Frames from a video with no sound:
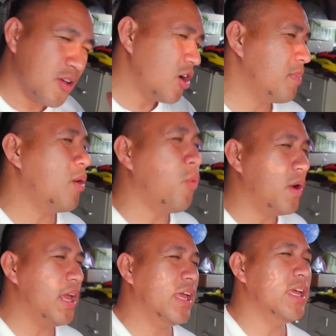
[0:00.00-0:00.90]
thought about
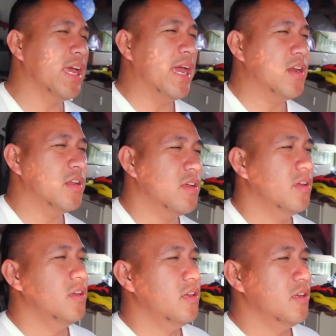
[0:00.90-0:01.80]
what I can get
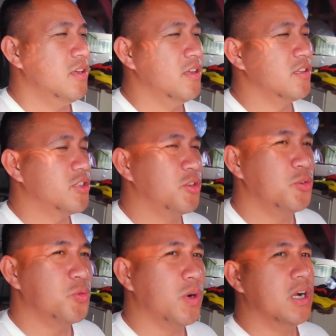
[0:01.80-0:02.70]

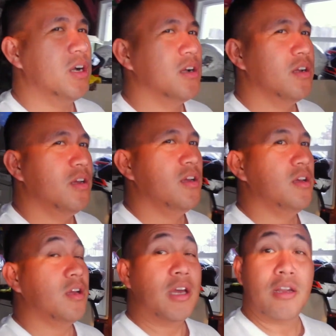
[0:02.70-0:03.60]
to
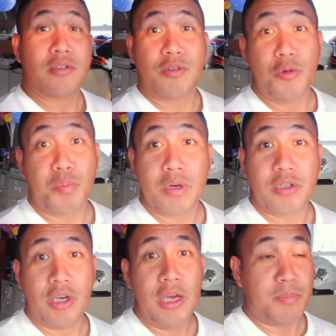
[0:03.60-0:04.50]
get it super
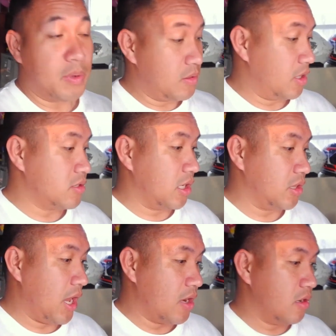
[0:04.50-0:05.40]
cheap and things like
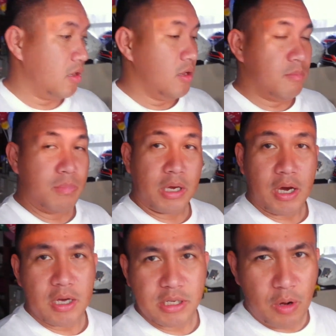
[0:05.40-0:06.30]
that,
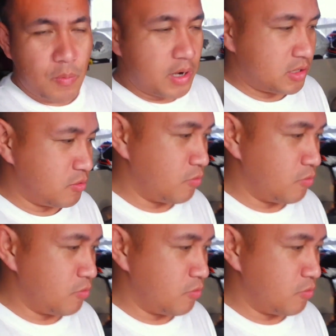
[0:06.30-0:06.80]
because I wanted to